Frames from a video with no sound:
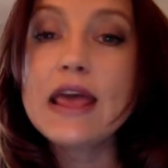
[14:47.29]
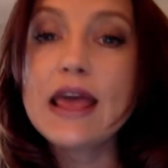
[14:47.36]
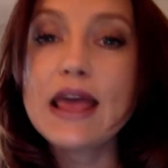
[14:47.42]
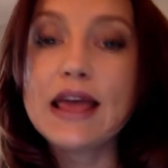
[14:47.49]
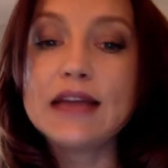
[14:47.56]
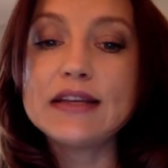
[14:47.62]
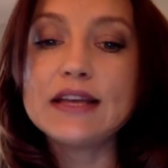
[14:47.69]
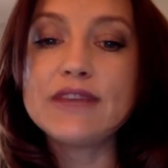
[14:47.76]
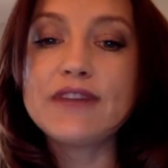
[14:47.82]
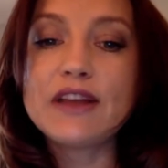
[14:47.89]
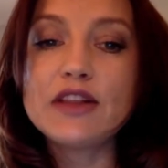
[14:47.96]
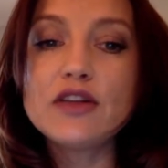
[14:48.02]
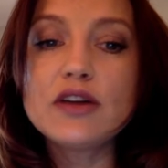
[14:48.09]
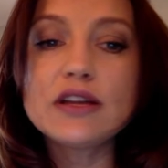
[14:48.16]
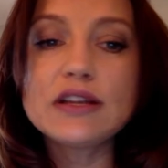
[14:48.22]
And if I
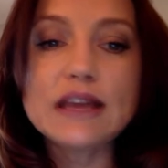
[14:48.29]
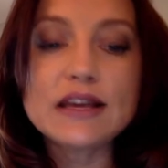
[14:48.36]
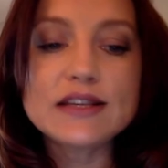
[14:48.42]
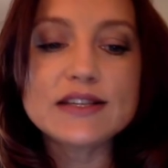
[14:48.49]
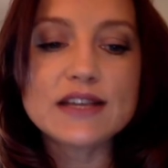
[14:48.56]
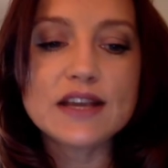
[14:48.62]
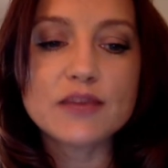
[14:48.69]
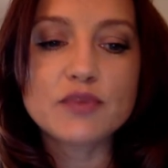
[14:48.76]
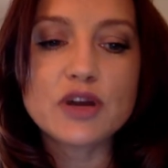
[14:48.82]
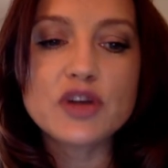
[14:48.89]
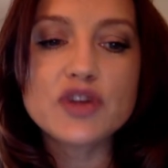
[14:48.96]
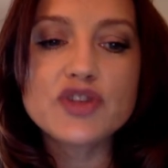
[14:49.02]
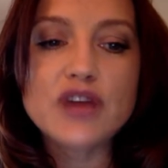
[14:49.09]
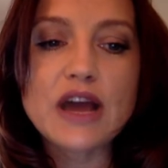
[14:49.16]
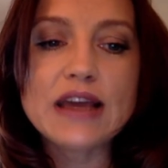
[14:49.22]
look at
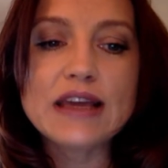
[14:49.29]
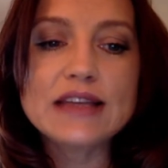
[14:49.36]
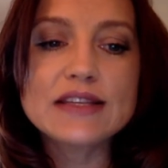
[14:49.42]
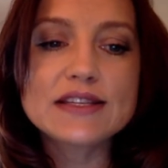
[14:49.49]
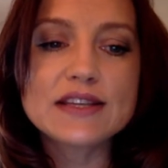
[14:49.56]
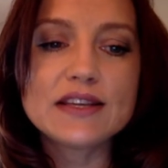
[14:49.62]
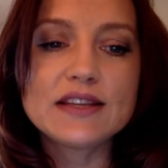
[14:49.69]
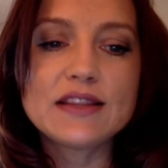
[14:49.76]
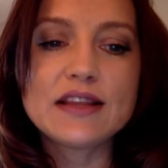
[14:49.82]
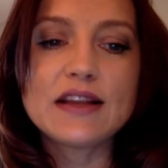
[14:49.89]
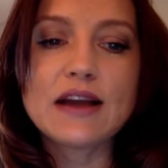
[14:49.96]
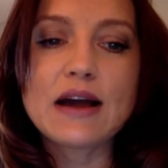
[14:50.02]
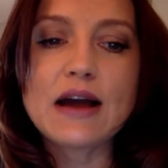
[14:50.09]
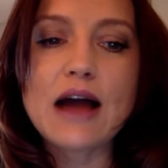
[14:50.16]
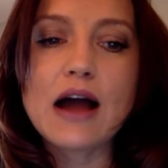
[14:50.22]
SEMrush, I can see that